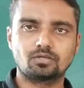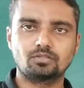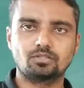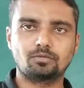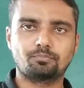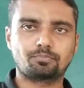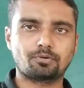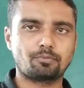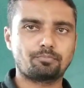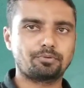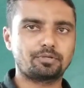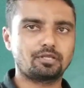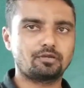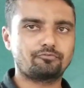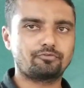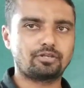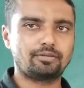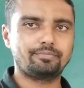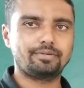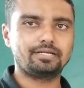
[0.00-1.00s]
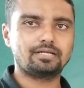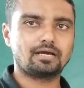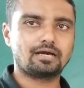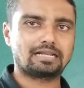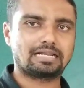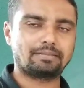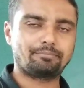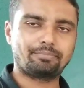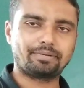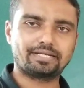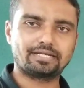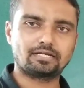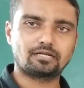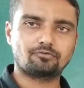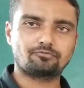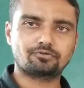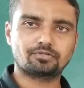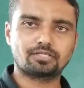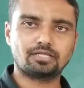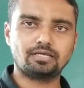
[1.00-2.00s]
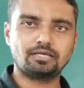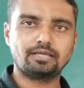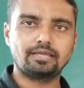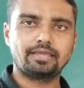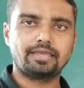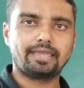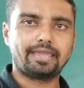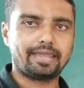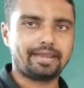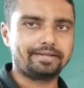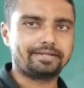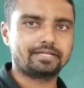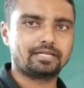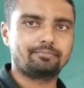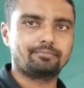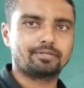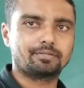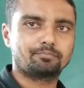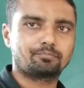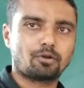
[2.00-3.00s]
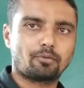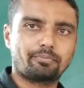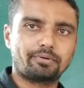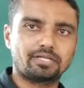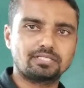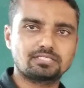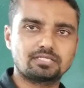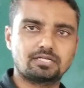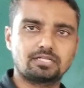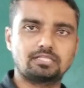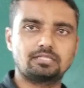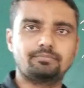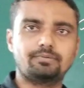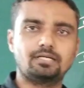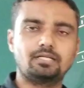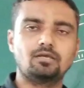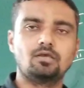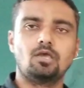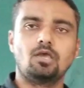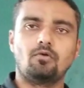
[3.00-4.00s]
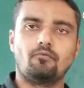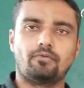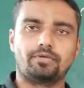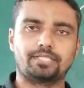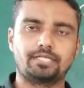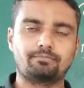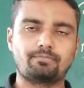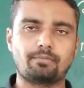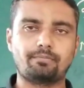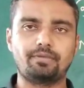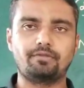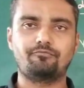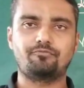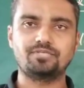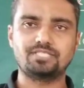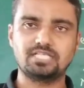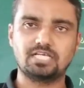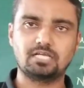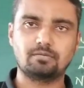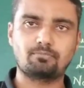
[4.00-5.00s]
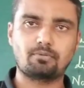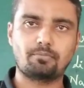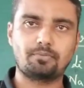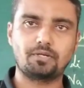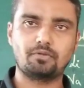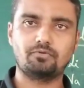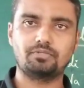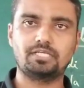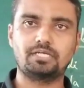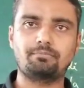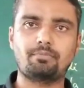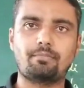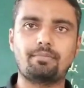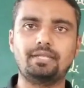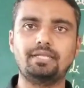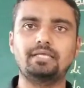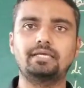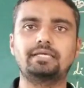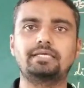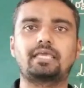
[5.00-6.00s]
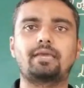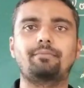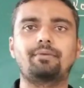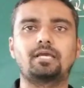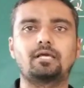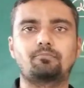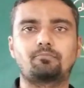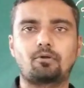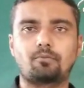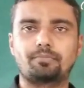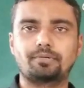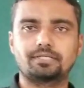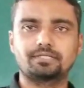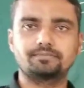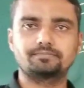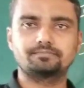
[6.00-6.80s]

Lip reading: The property of element are repeated after the 8th element. Properties are nothing but whether it may be physical property, whether it may be chemical property.